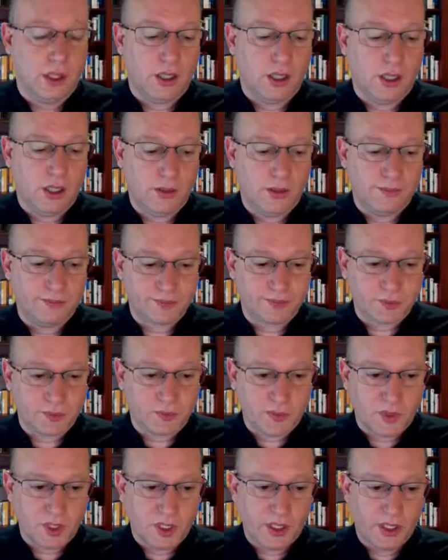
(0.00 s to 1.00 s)

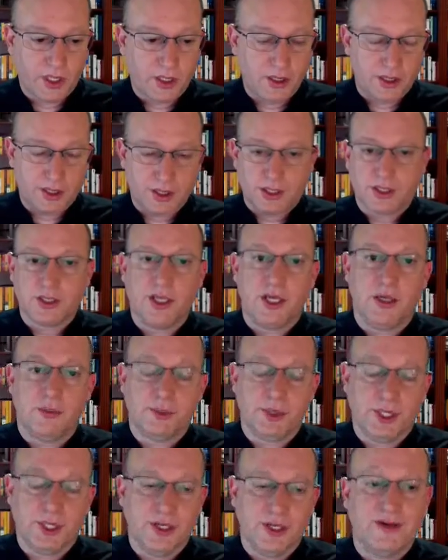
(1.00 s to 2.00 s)
And this doesn't
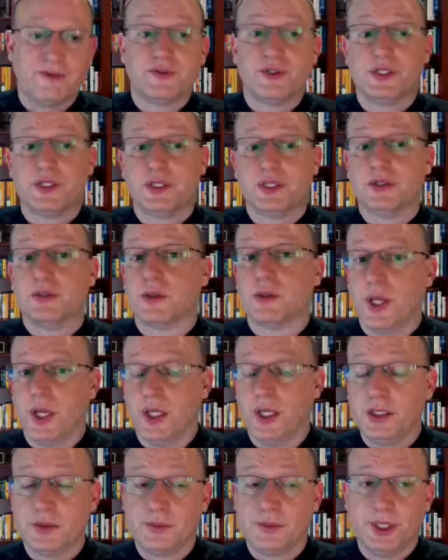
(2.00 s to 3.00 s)
happen in every single
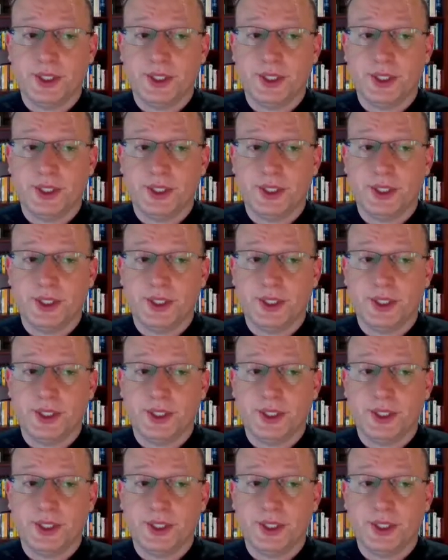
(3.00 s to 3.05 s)
case,